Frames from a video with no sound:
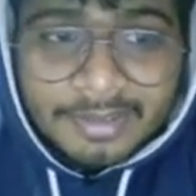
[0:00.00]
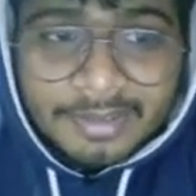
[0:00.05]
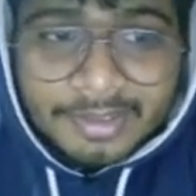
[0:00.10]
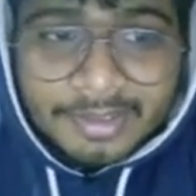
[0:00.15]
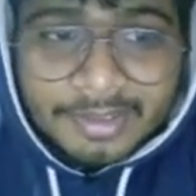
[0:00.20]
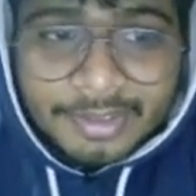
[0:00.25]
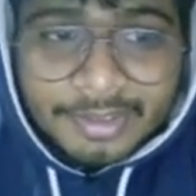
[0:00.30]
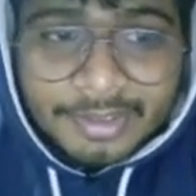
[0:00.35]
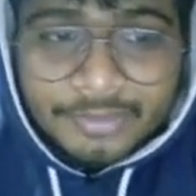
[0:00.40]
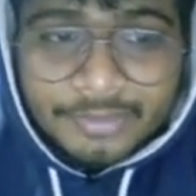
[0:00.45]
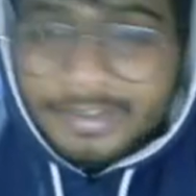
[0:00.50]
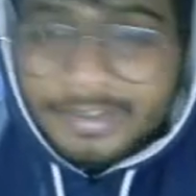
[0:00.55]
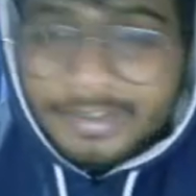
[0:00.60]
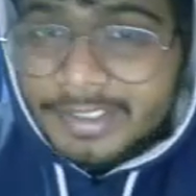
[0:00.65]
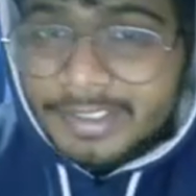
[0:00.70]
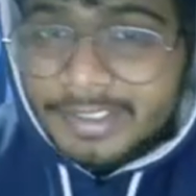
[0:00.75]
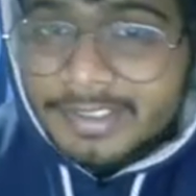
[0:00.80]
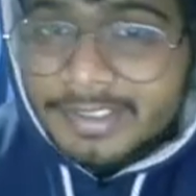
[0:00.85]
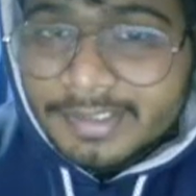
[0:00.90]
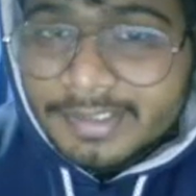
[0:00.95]
So here
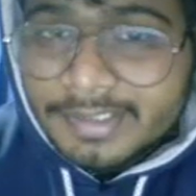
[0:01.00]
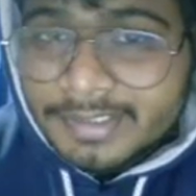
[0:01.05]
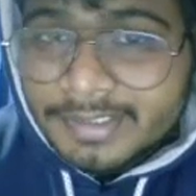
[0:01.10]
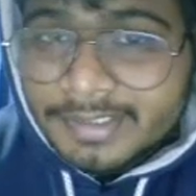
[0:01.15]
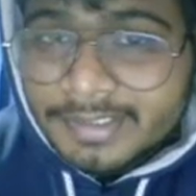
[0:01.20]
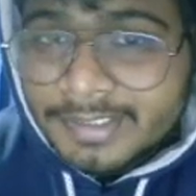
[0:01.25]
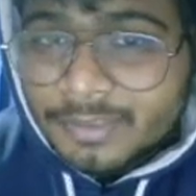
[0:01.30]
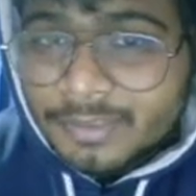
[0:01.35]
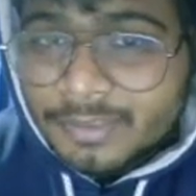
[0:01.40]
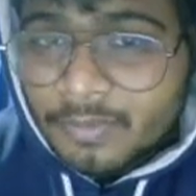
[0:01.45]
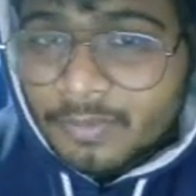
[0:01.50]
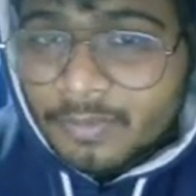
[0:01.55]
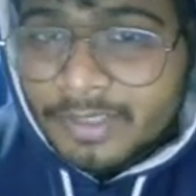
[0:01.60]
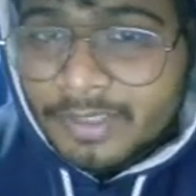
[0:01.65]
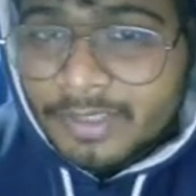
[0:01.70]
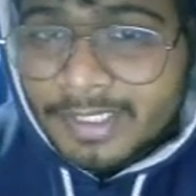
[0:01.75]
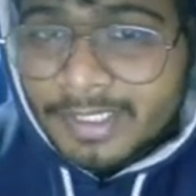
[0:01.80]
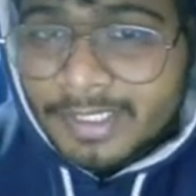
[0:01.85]
it has own n